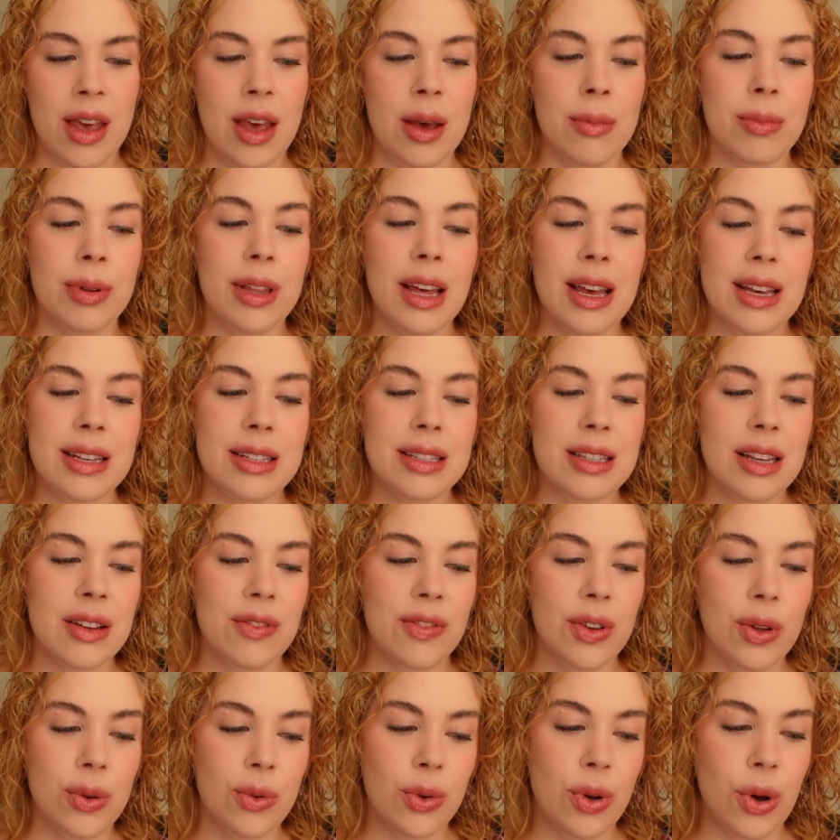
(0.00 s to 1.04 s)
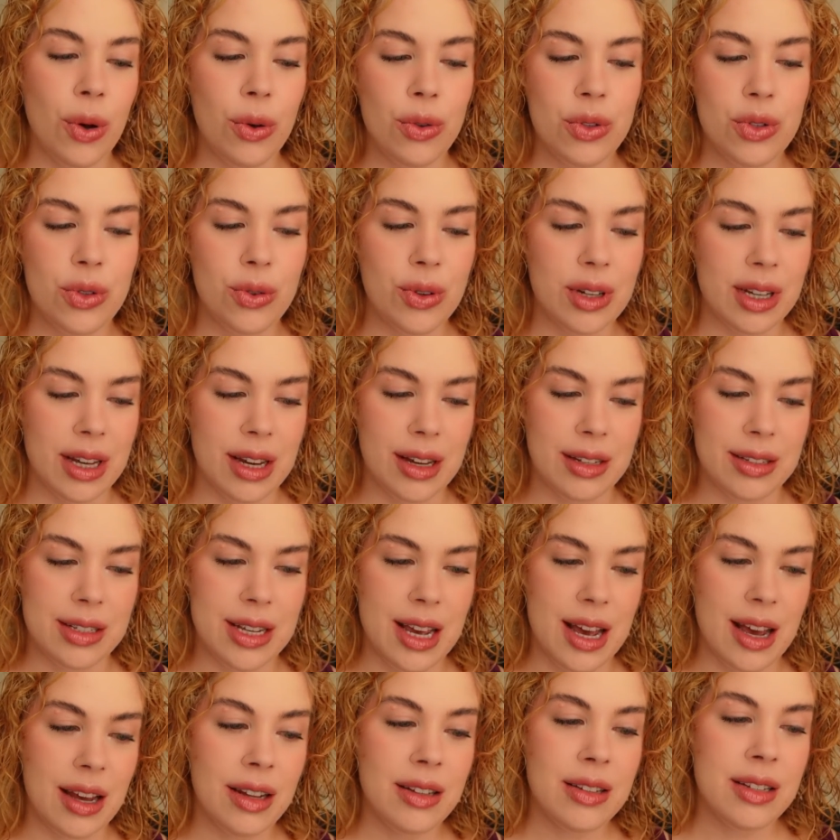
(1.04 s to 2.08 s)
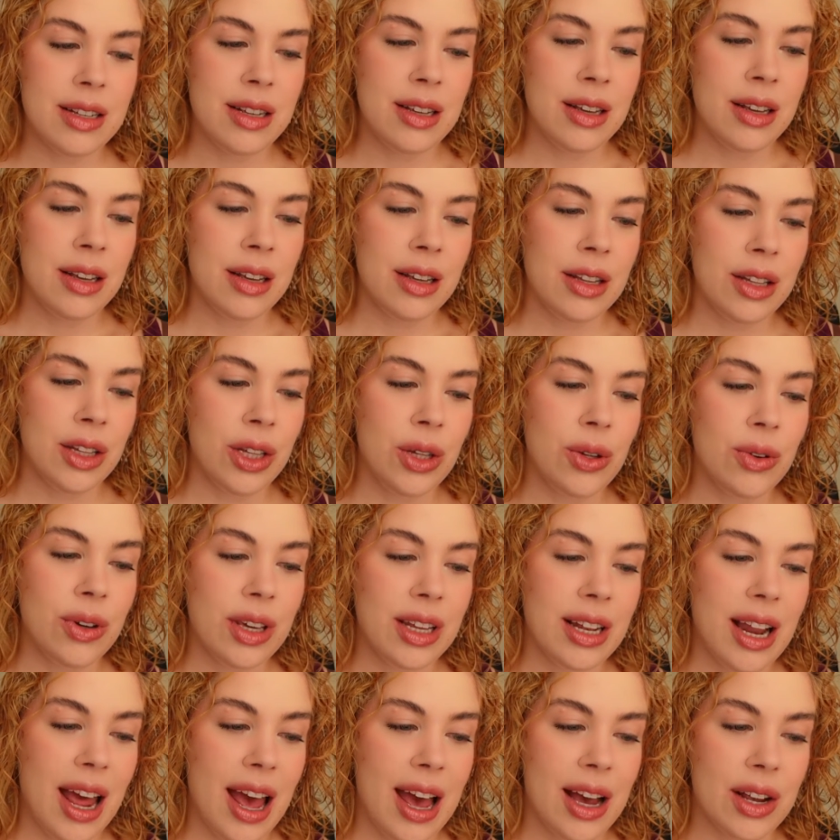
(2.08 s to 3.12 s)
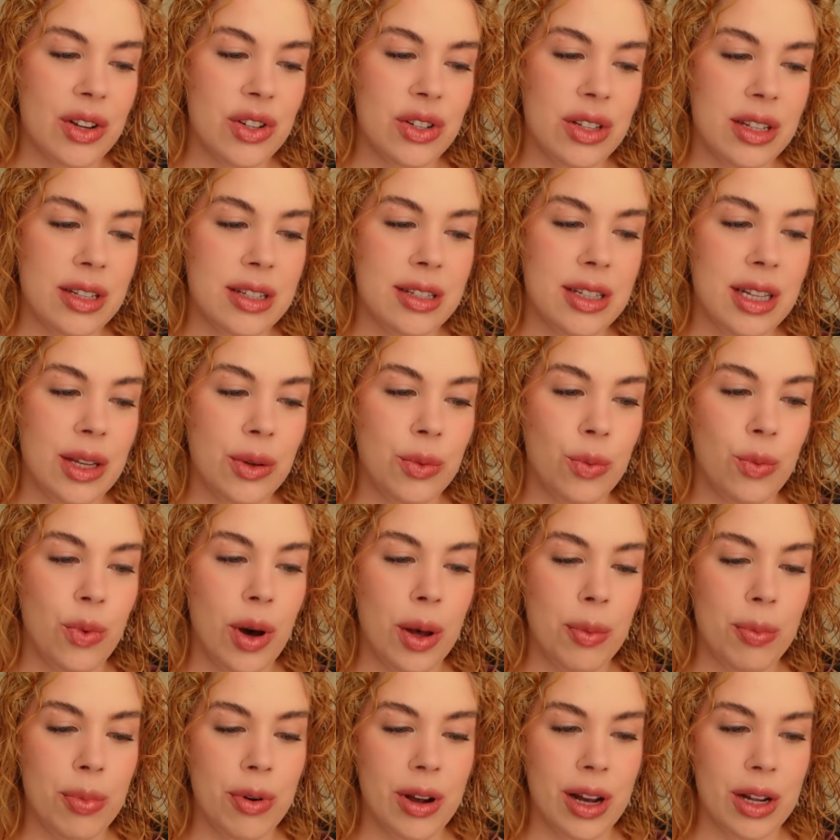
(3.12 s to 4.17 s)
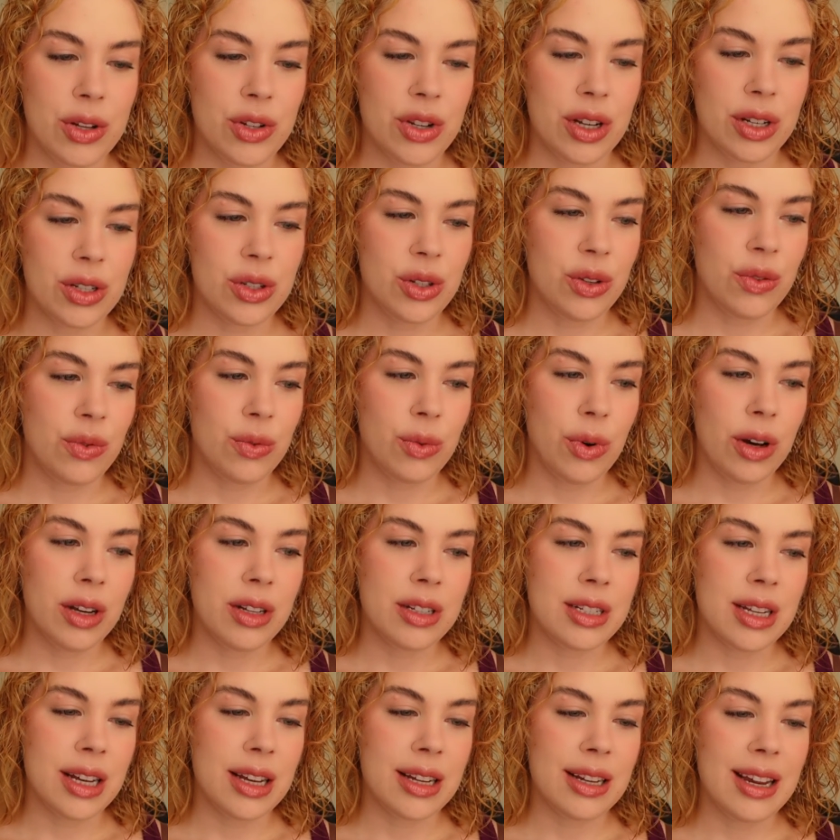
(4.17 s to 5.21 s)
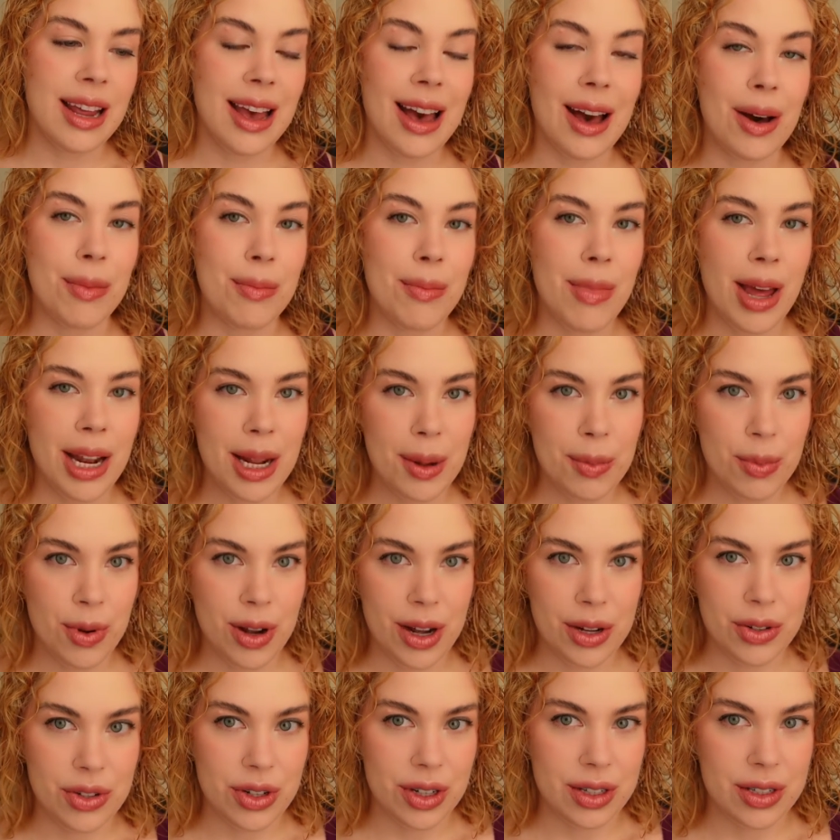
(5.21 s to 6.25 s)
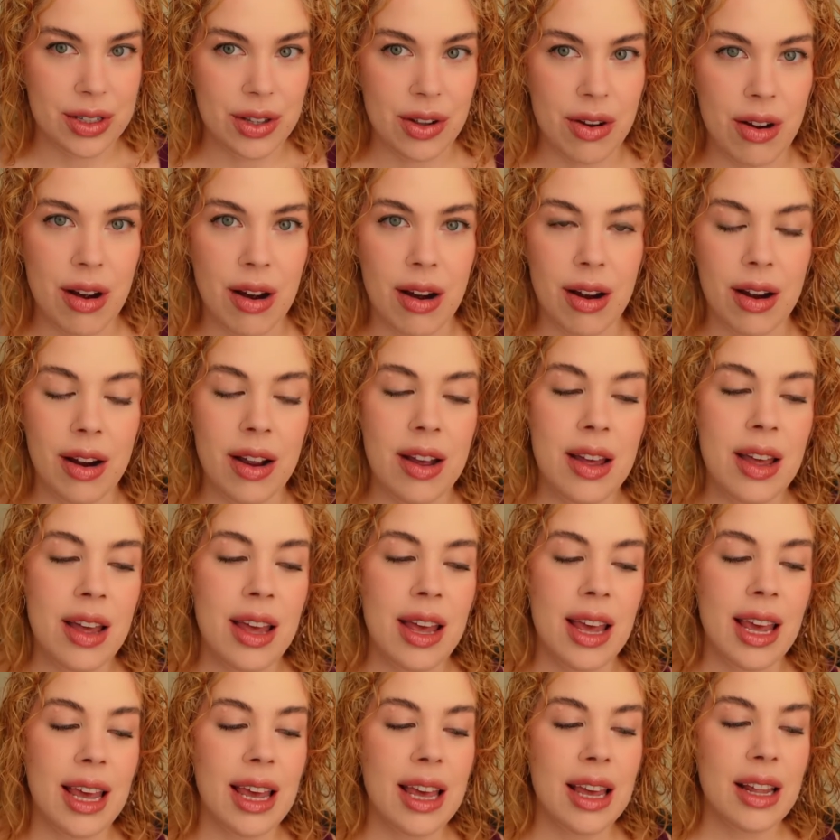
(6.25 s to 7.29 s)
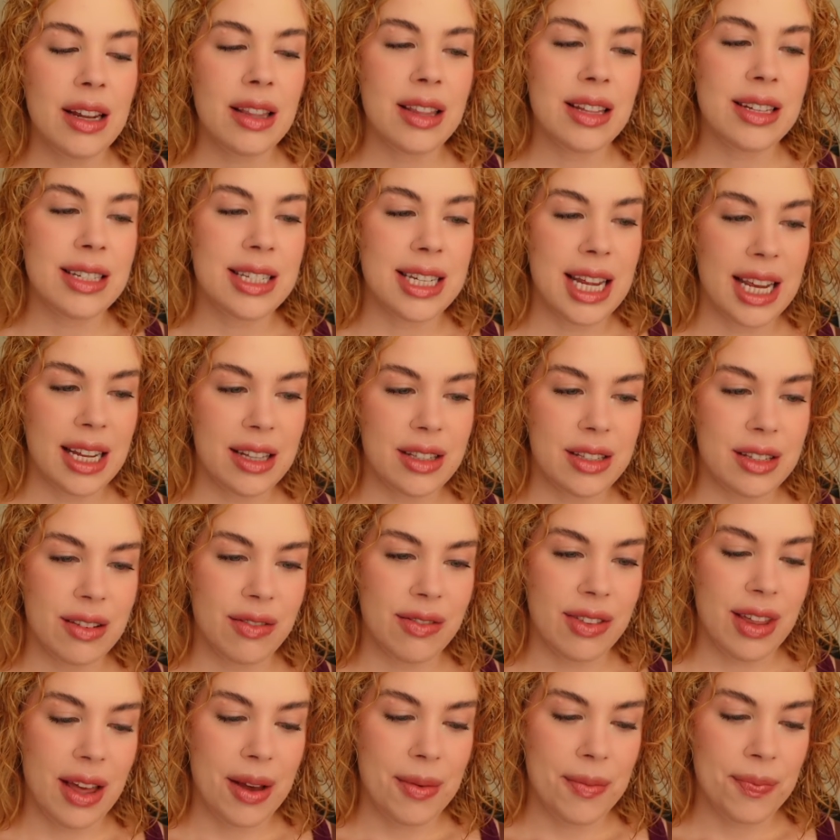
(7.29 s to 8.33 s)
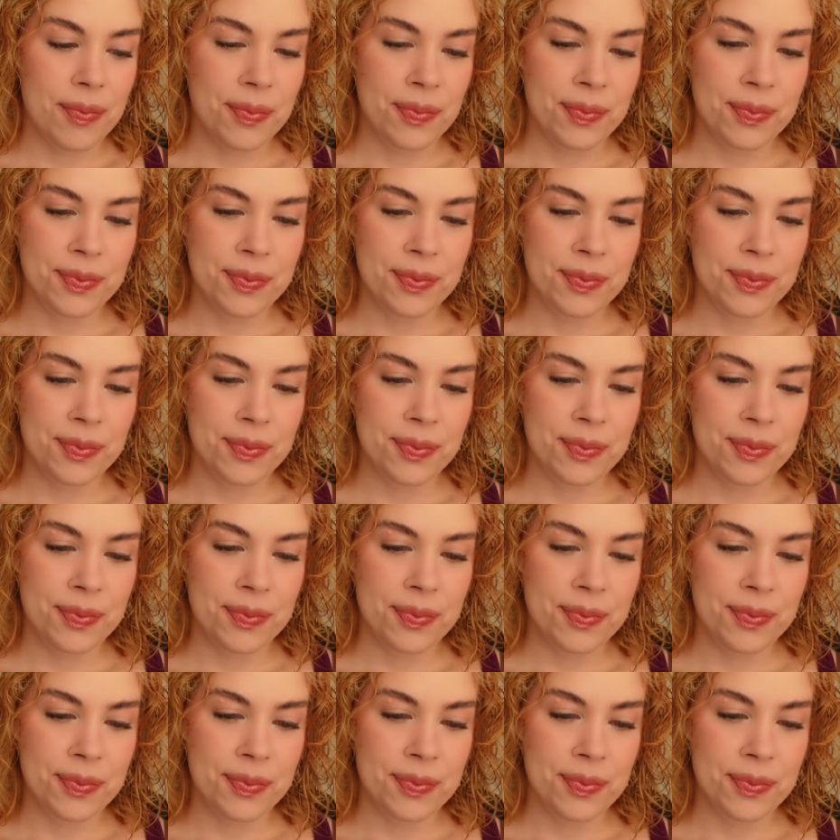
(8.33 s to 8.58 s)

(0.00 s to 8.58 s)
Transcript: Plus, if you go to a contact, you can actually see what projects you've worked on, how many projects there are, and the dates of them.